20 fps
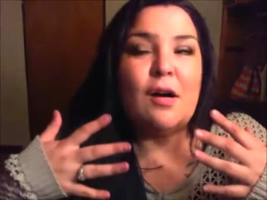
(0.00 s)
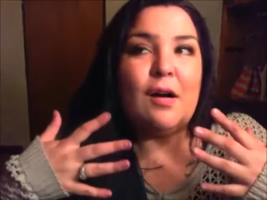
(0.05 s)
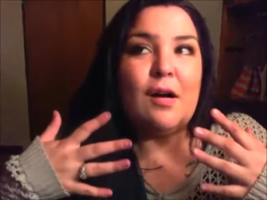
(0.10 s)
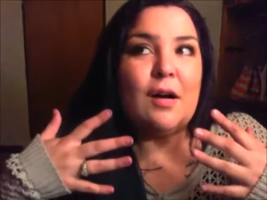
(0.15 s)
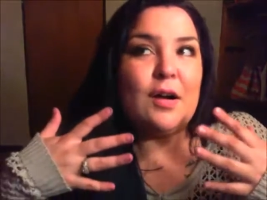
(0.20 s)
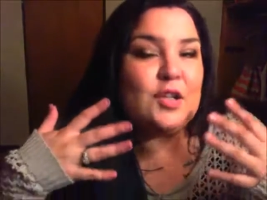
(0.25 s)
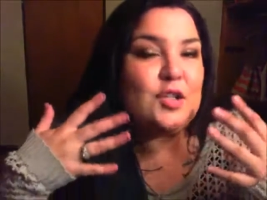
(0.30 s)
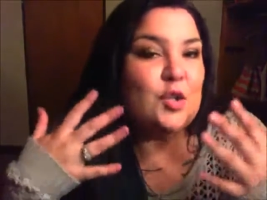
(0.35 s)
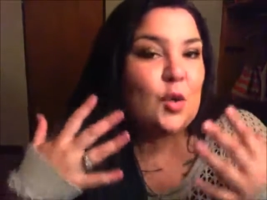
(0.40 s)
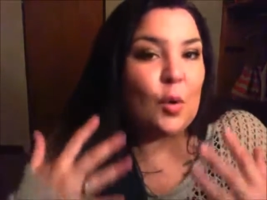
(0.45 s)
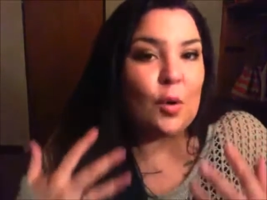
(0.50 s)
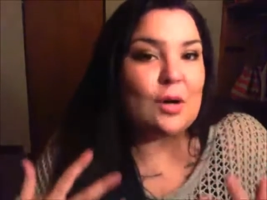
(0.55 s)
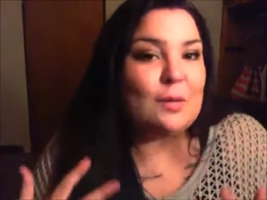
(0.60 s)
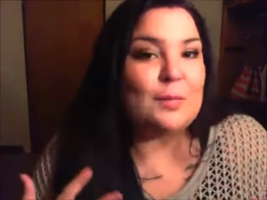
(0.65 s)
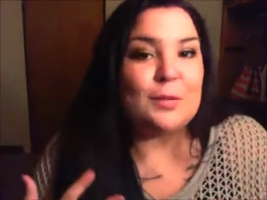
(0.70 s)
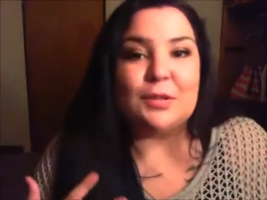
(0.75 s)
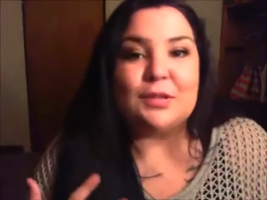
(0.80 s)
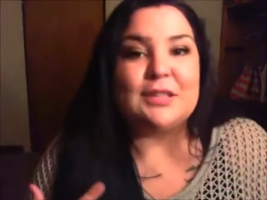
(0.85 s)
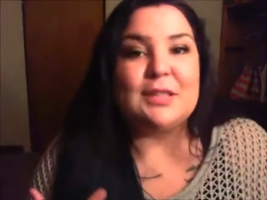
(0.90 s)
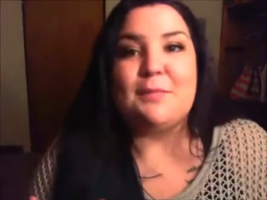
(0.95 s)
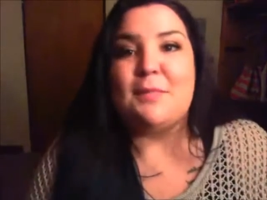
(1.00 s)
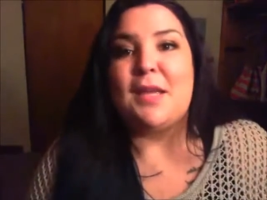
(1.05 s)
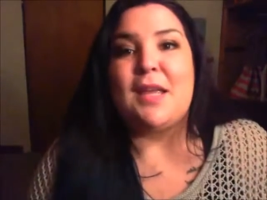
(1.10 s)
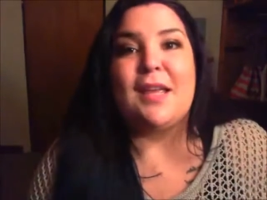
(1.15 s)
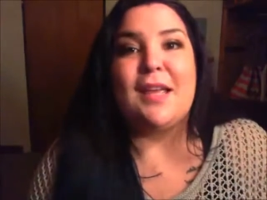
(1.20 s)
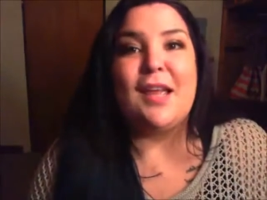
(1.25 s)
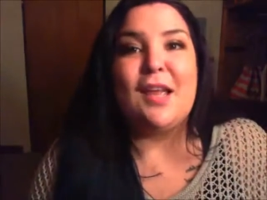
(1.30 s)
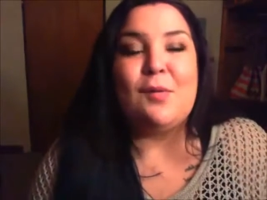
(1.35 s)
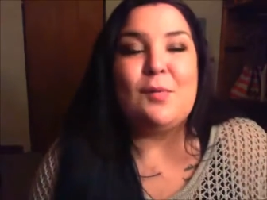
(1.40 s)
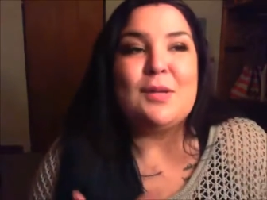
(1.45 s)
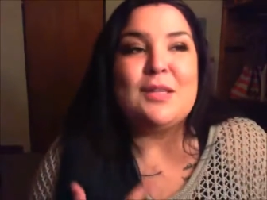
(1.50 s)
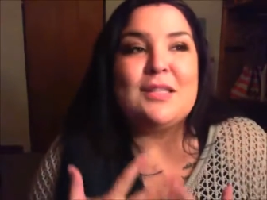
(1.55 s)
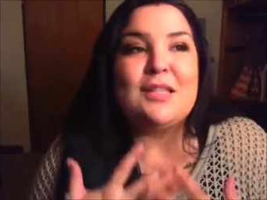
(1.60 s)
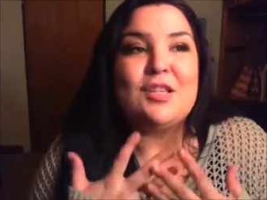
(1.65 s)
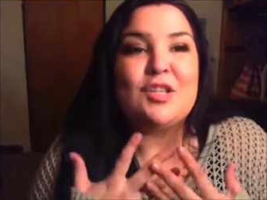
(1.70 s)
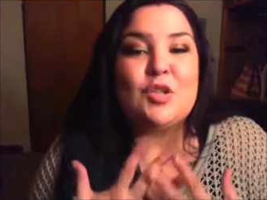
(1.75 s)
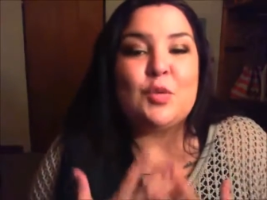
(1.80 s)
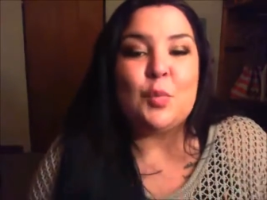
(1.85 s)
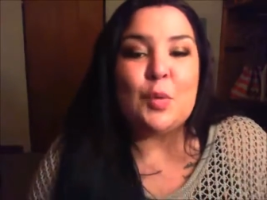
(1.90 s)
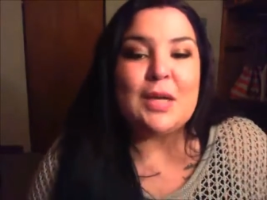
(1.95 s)
adorable to me. It was the
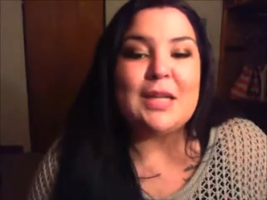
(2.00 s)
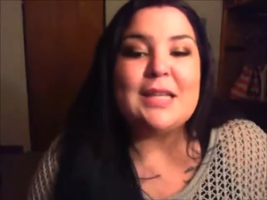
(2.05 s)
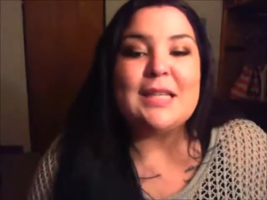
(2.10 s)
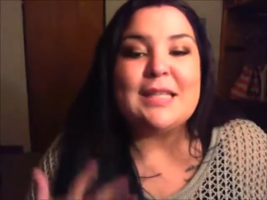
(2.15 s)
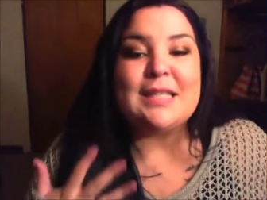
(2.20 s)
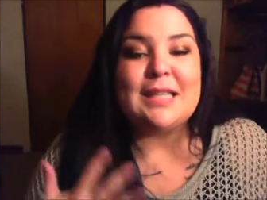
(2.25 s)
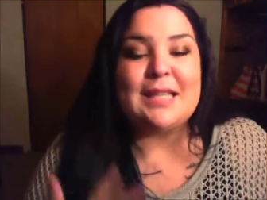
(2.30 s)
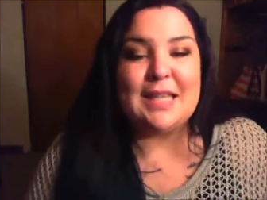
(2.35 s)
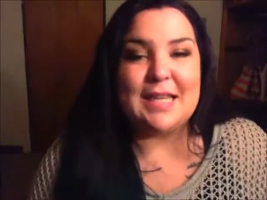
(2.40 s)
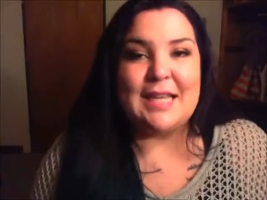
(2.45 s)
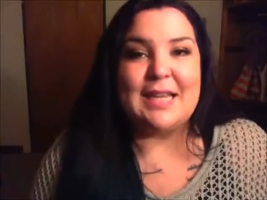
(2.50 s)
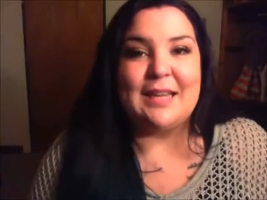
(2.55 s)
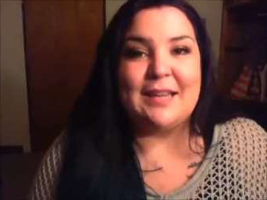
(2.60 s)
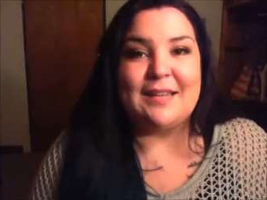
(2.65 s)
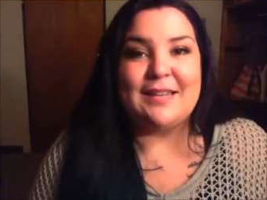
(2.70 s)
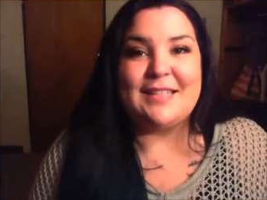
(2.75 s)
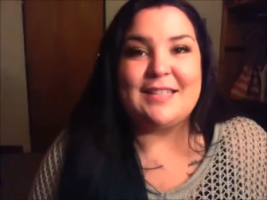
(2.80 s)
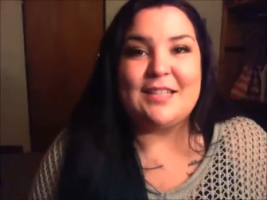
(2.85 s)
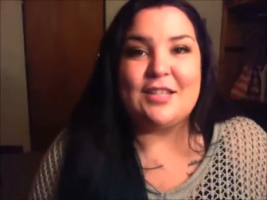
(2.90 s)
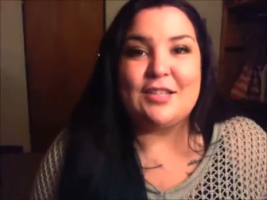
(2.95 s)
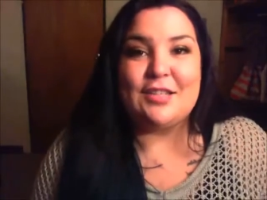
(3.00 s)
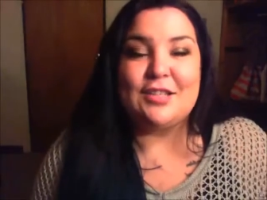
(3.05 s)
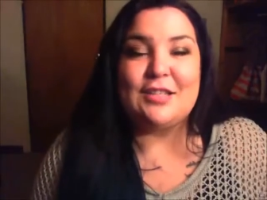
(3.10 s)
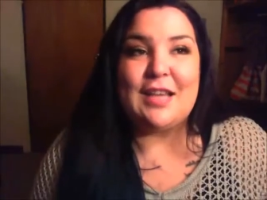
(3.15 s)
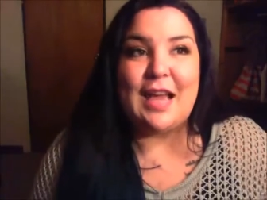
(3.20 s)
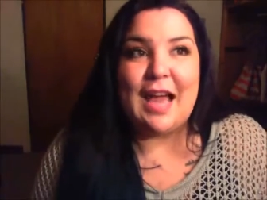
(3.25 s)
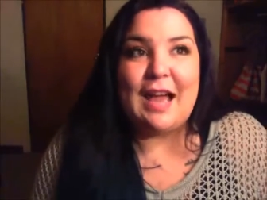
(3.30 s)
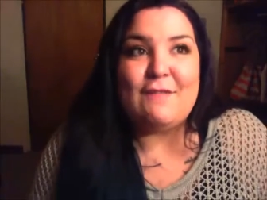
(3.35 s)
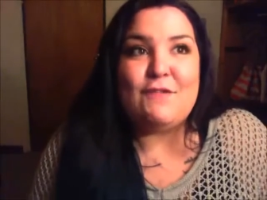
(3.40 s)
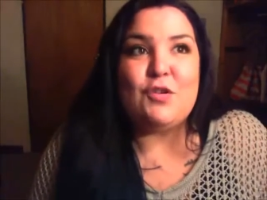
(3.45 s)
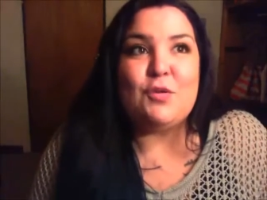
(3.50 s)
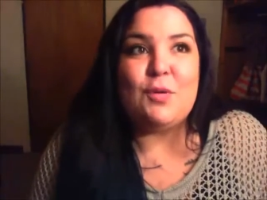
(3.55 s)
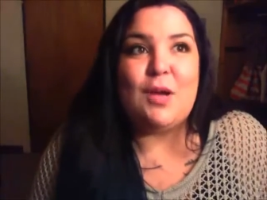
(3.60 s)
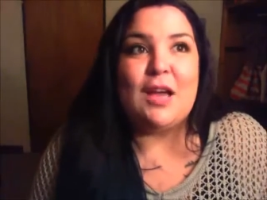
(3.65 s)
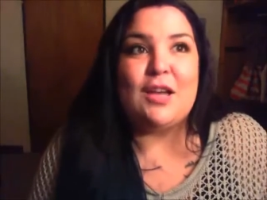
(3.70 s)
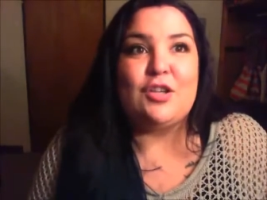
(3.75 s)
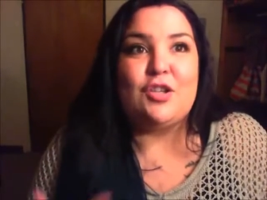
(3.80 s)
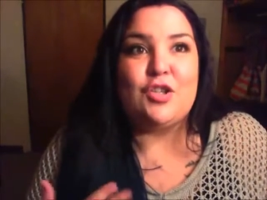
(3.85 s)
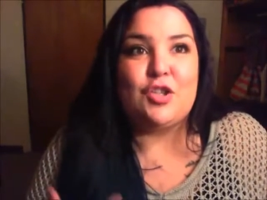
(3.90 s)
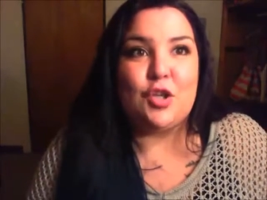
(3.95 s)
sweetest thing to just have you
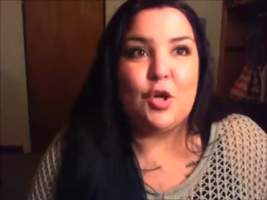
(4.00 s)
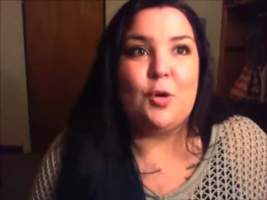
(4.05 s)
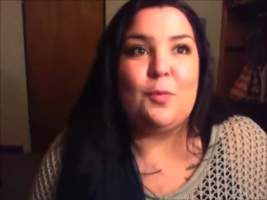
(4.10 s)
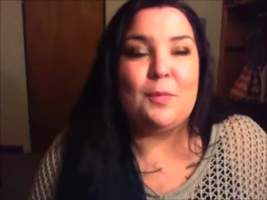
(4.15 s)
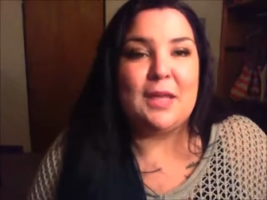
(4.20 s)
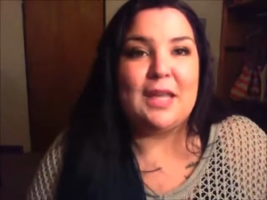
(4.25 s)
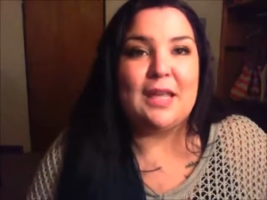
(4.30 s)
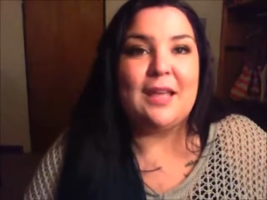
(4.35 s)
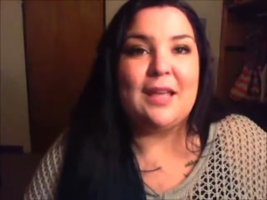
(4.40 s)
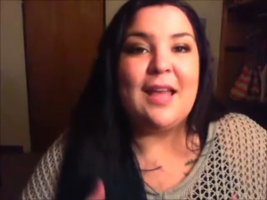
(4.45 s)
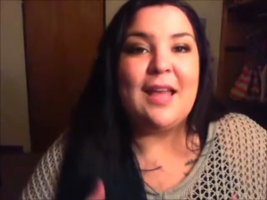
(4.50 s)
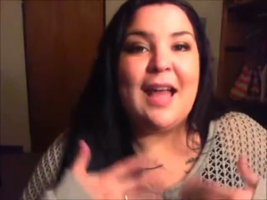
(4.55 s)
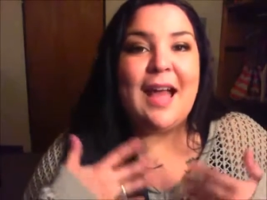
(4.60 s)
guys show me